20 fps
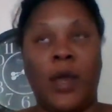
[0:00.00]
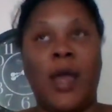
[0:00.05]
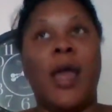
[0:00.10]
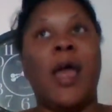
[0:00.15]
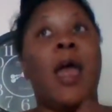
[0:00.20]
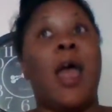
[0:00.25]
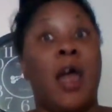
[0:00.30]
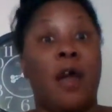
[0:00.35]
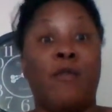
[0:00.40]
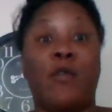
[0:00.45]

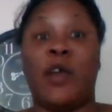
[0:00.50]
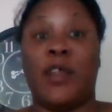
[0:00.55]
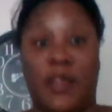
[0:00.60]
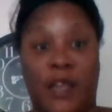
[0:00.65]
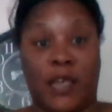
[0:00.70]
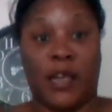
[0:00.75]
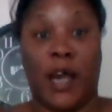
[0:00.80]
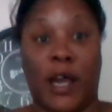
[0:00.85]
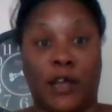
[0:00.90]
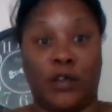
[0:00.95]

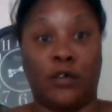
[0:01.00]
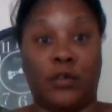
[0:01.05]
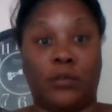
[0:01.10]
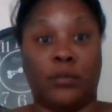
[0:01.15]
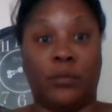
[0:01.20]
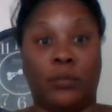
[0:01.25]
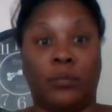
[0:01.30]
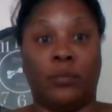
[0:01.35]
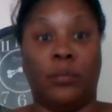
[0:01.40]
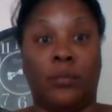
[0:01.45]
Everything I do.
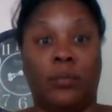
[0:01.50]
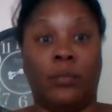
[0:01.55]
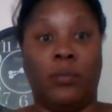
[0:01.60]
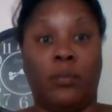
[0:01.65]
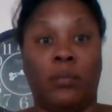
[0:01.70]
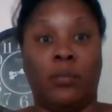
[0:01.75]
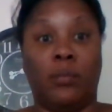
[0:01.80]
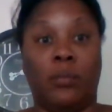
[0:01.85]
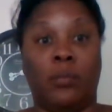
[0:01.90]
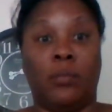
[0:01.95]

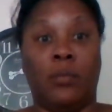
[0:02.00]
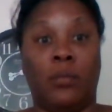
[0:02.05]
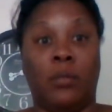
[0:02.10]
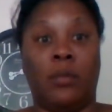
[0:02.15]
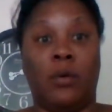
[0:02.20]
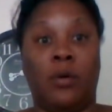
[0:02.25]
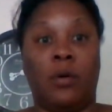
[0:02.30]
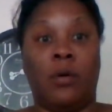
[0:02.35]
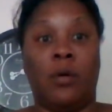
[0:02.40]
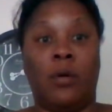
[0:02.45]

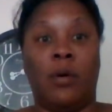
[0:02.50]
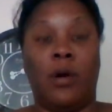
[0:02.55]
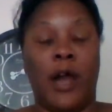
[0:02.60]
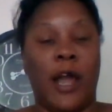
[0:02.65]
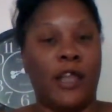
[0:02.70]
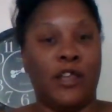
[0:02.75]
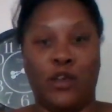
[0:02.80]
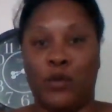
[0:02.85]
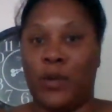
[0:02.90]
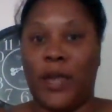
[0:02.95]

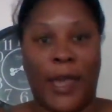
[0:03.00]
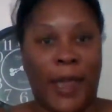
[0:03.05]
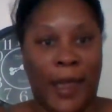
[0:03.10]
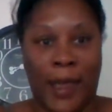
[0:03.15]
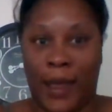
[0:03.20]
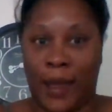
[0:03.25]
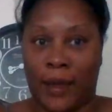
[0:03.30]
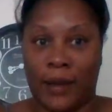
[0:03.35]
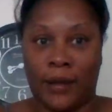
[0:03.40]
And you can't.